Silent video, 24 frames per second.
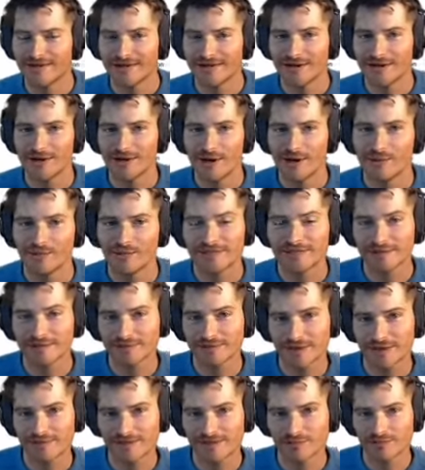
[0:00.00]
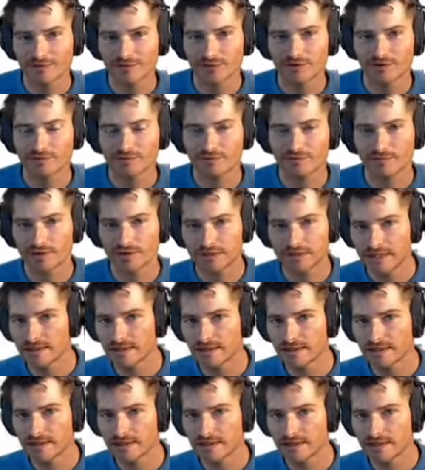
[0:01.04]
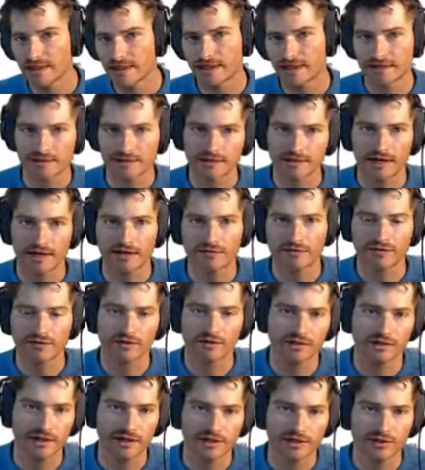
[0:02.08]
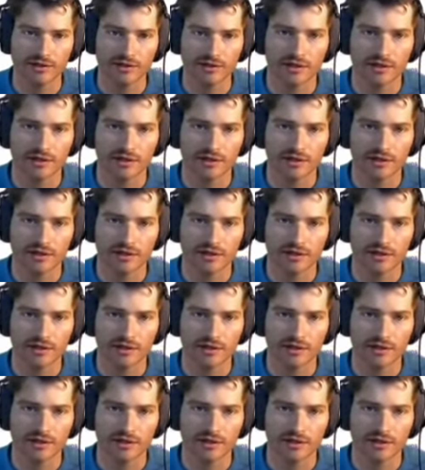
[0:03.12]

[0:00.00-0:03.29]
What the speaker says: But sometimes they will sort of pretend like it's a live online lecture,